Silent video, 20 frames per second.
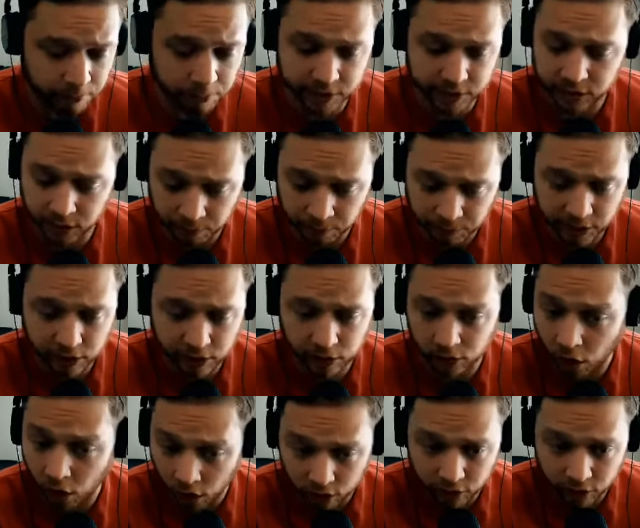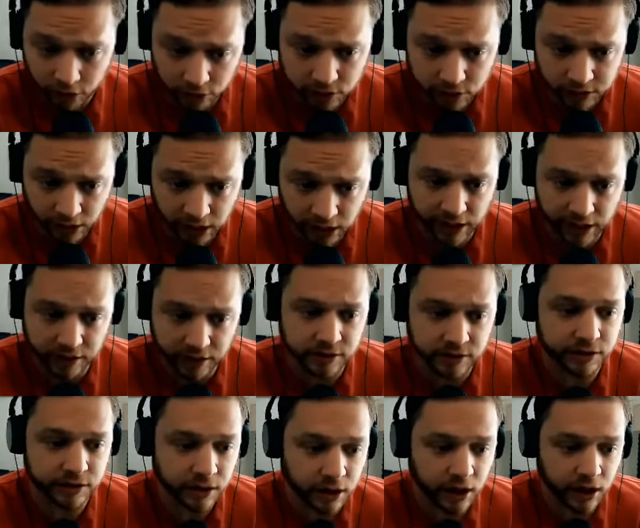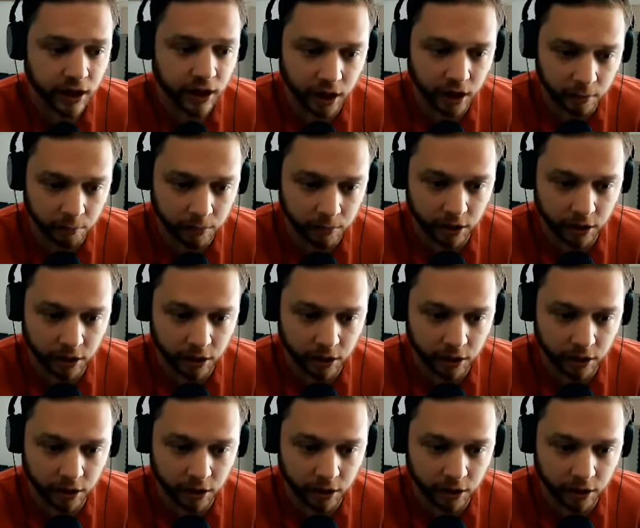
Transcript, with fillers: but something along those lines um,